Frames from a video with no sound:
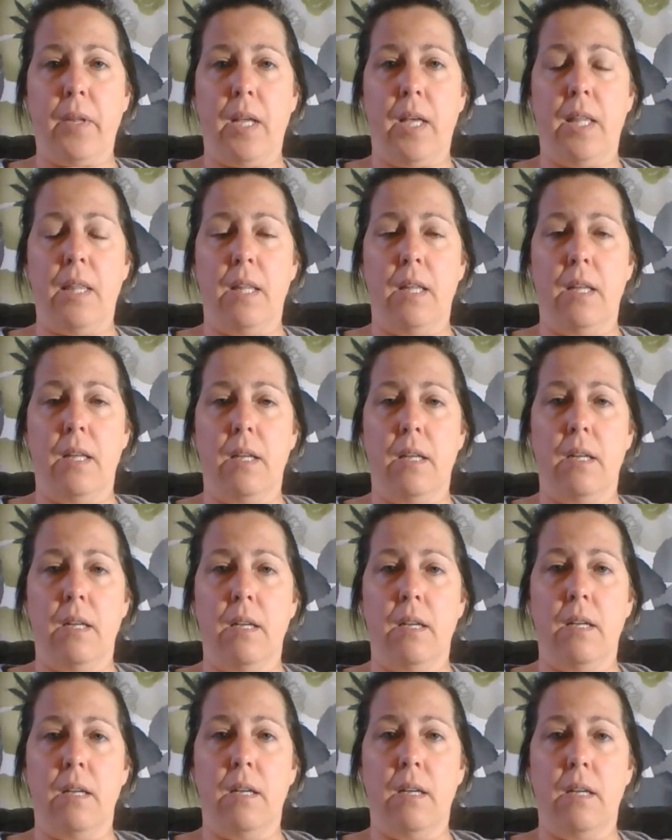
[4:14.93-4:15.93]
And
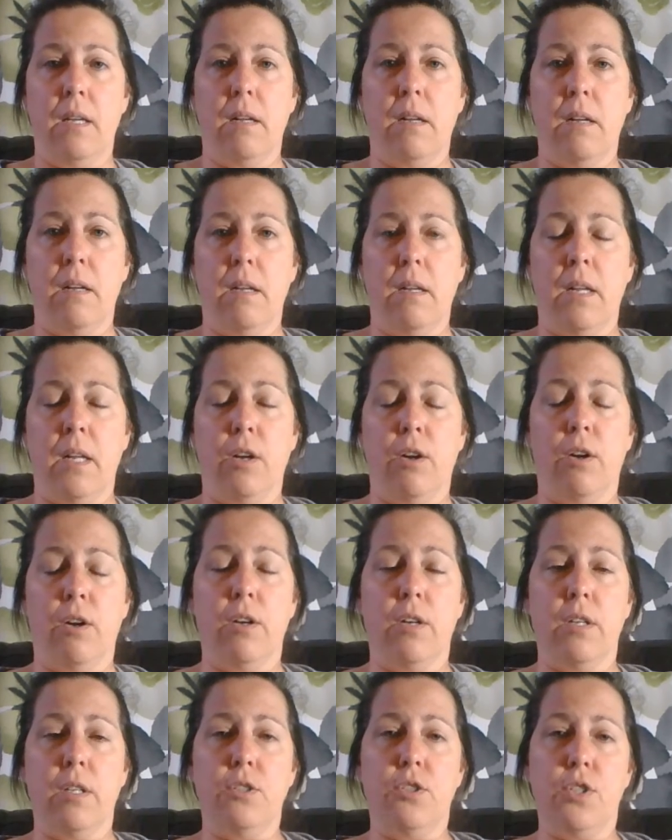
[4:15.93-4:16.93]
then
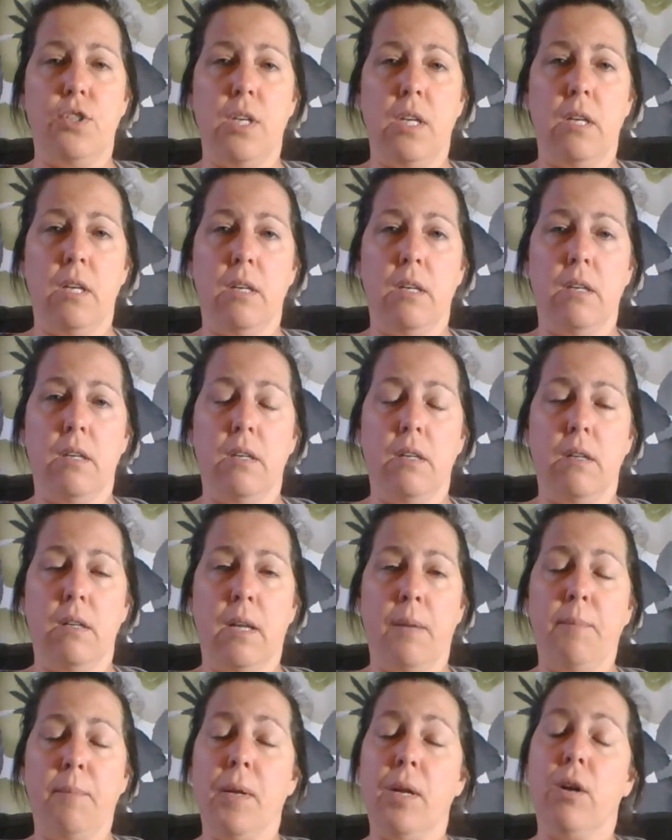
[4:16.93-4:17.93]
encourage you
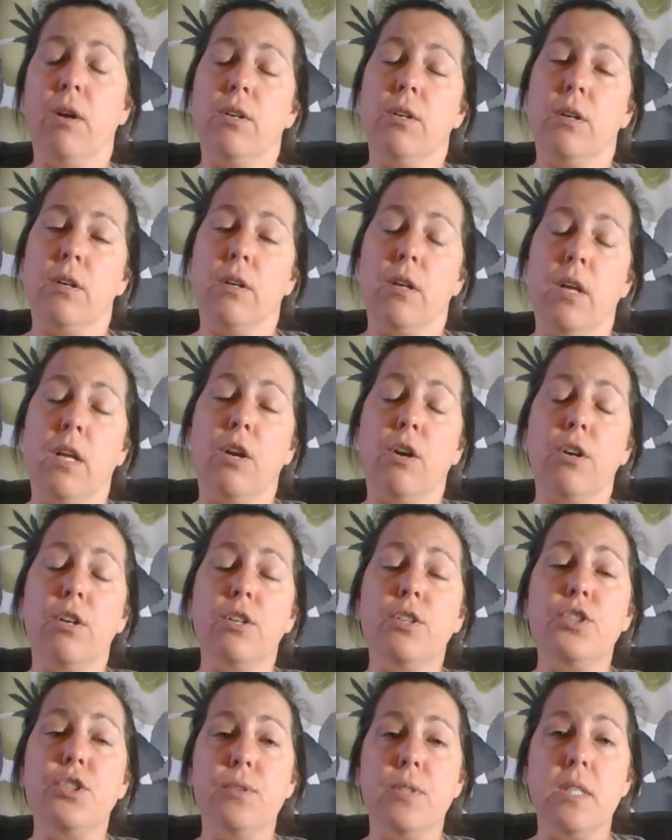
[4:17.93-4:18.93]

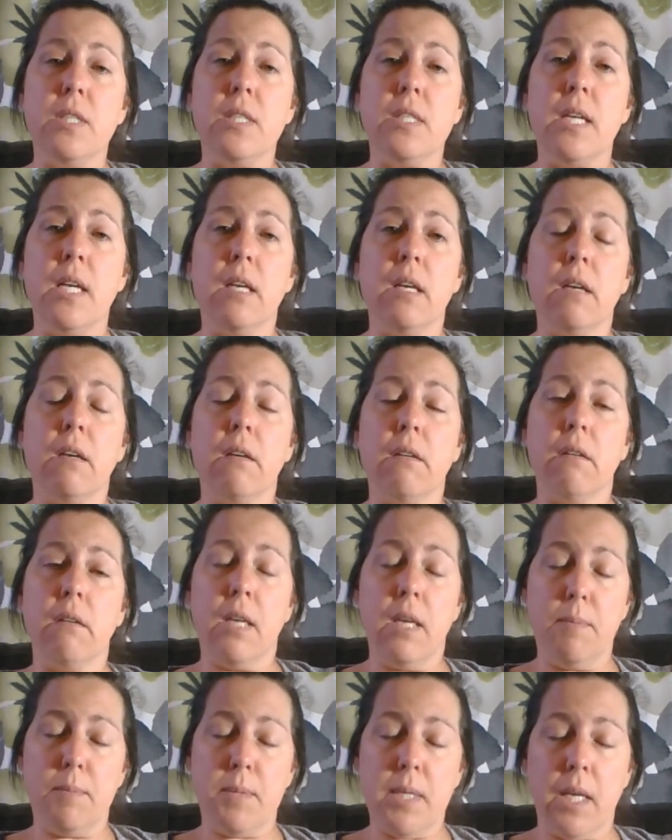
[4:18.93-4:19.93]
to
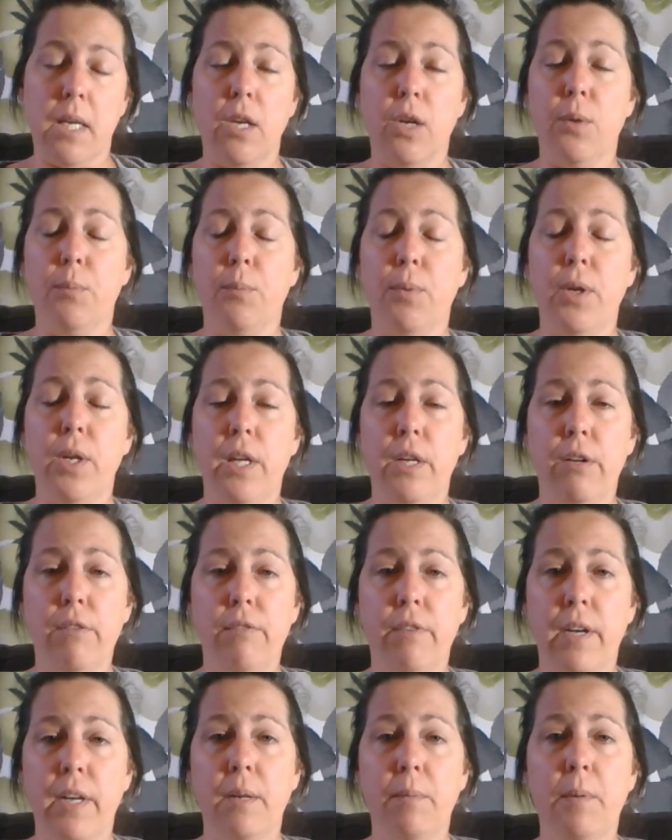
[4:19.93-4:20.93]
keep taking your prenatal
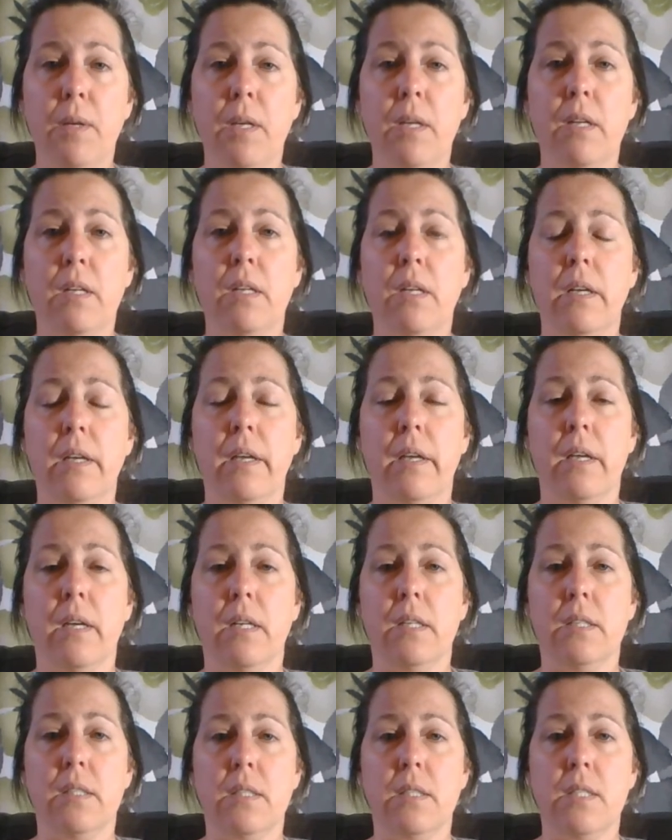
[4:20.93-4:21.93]
vitamin
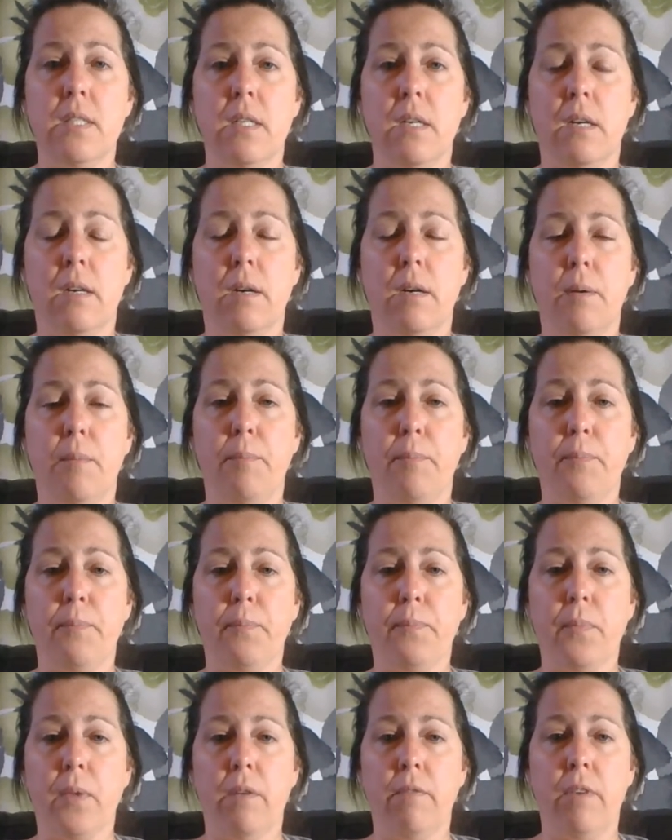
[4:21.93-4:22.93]
and
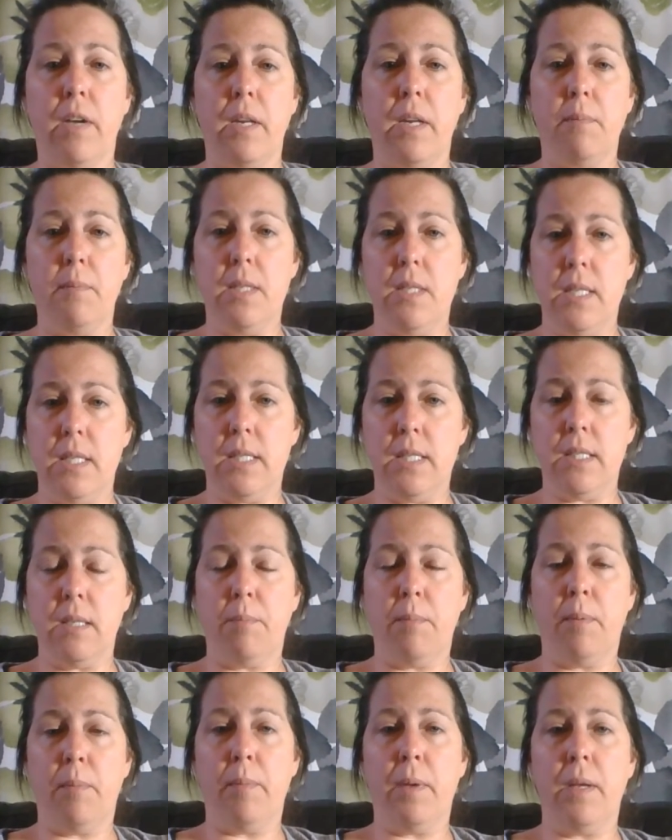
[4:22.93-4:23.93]
vitamin D
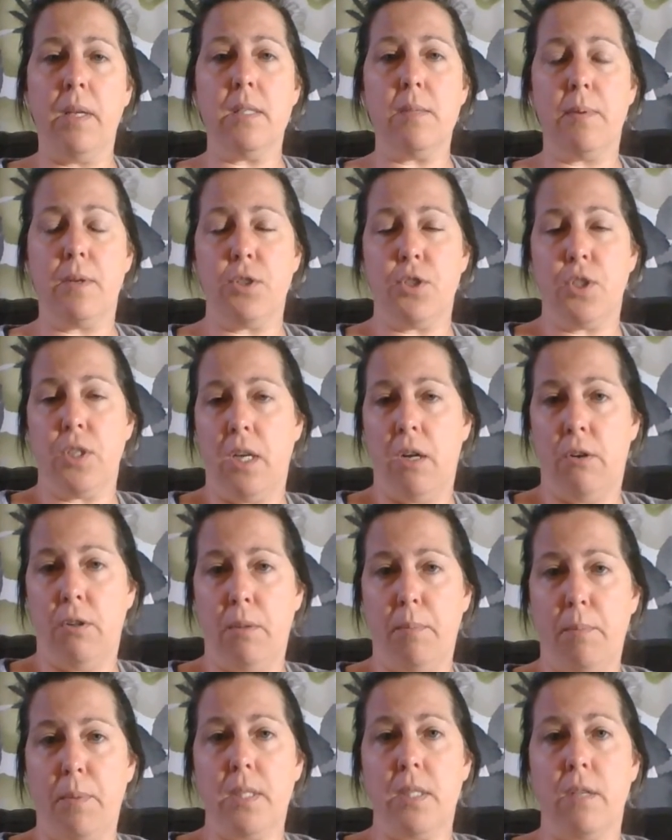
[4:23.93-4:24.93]
supplement, especially here in
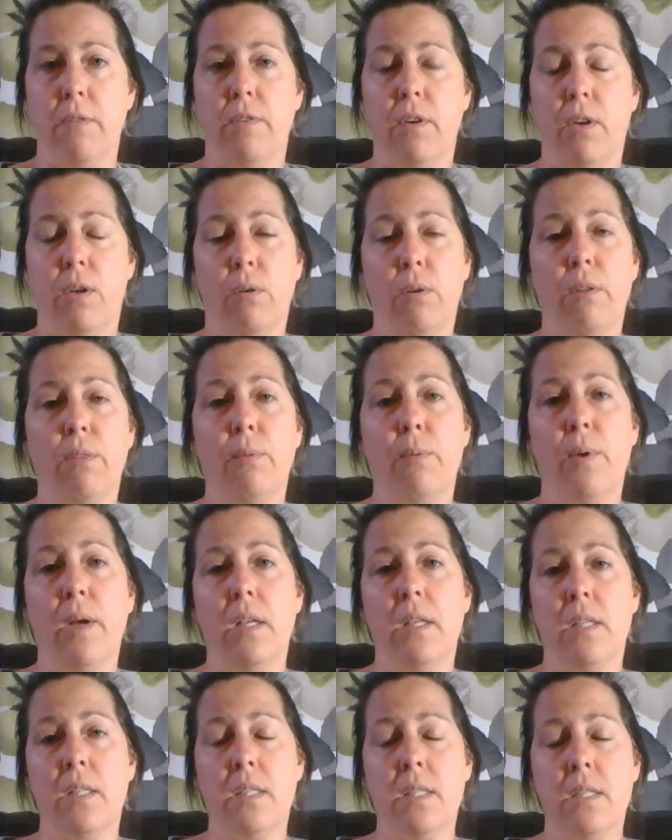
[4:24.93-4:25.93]
the Pacific
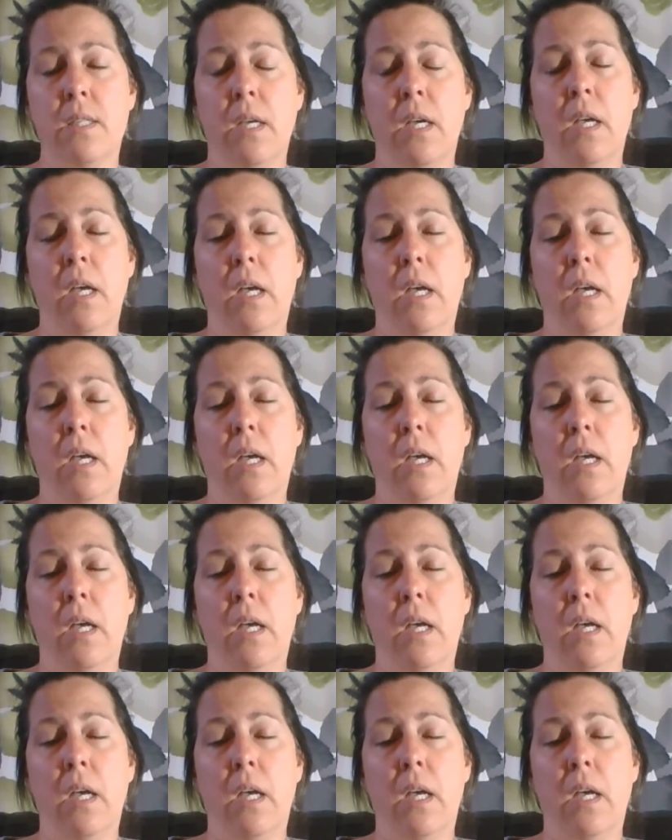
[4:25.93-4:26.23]
Northwest.